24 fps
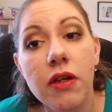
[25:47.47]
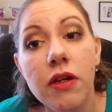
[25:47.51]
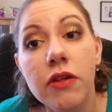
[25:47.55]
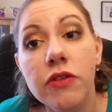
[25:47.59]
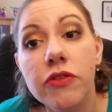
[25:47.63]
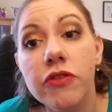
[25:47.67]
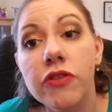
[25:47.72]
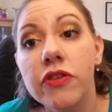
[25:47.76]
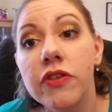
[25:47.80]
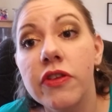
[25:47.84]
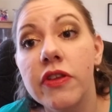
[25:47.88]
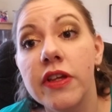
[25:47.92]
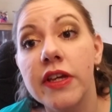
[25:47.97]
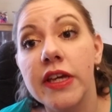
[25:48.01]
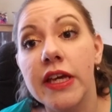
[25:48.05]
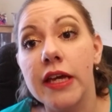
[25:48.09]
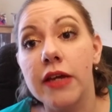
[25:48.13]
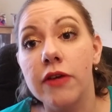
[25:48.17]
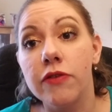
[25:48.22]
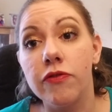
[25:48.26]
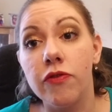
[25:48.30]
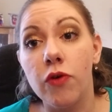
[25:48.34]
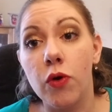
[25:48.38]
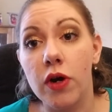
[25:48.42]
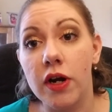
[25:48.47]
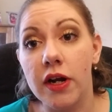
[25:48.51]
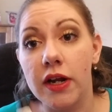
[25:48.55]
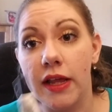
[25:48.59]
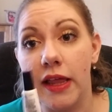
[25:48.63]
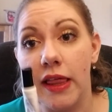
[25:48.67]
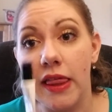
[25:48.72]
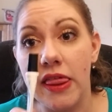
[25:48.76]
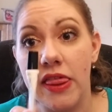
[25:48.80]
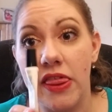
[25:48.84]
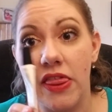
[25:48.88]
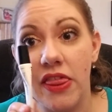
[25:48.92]
Just looking for
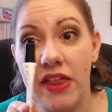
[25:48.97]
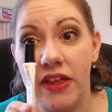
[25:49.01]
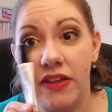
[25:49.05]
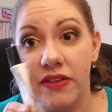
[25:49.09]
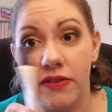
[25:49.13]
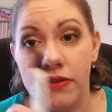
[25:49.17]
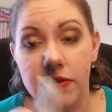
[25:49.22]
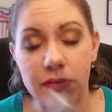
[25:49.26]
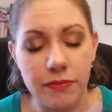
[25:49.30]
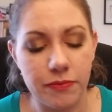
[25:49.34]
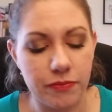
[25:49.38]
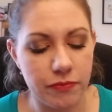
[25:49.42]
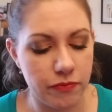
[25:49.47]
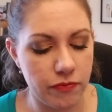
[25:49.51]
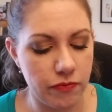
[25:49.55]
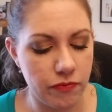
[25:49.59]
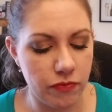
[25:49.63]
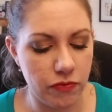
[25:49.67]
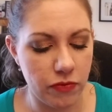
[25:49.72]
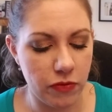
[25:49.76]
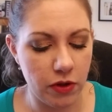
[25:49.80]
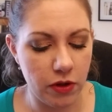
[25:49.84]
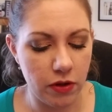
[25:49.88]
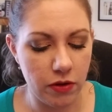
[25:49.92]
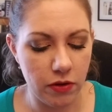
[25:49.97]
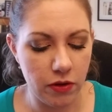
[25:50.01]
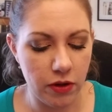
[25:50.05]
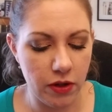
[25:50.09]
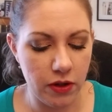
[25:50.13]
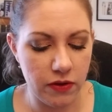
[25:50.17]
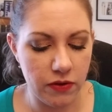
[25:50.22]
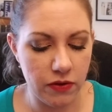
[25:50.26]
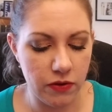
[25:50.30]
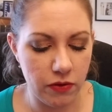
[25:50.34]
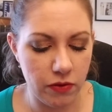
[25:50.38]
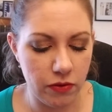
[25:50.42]
this. Okay,
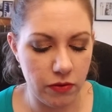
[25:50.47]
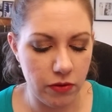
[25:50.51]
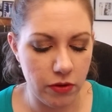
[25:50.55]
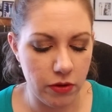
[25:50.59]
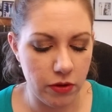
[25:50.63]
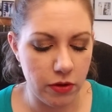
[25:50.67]
so